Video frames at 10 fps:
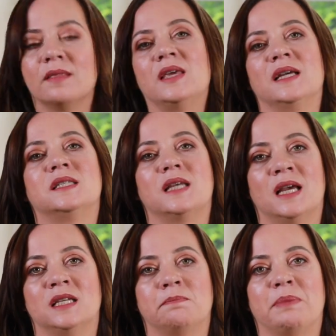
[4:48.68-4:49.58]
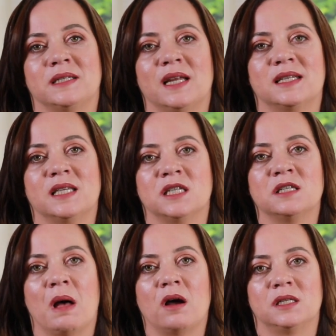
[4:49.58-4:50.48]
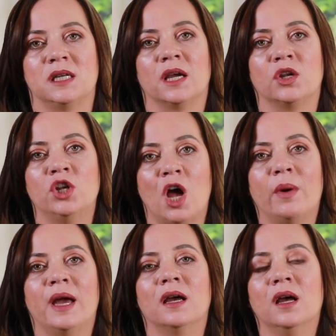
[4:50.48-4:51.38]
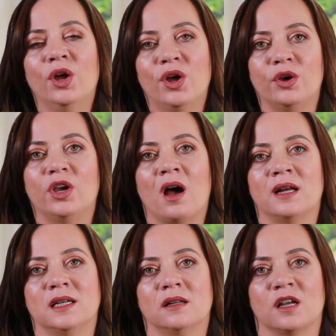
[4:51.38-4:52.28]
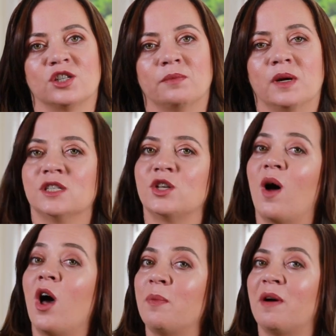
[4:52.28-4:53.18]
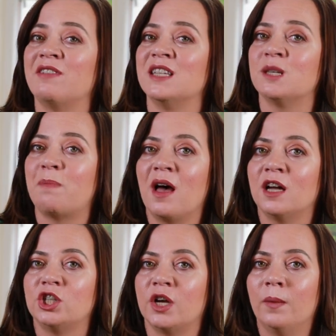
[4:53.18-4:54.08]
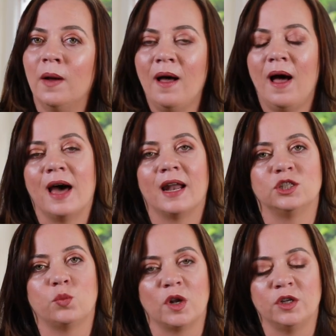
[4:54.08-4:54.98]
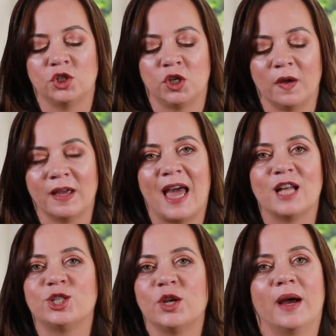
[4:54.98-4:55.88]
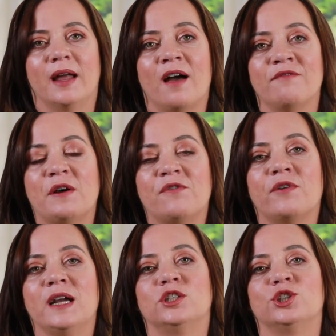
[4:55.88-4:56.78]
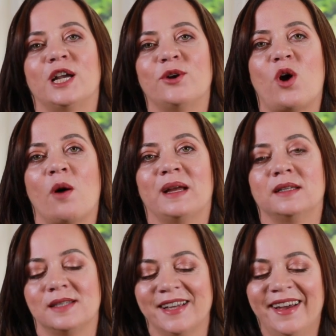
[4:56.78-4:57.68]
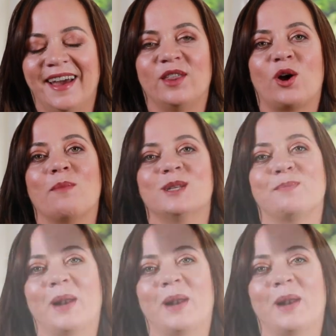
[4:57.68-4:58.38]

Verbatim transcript: This is business, this is marketing, knowing who your ideal customer is. So I hope I've inspired you, and I want you to get to it. And feel free to share your comments in the comments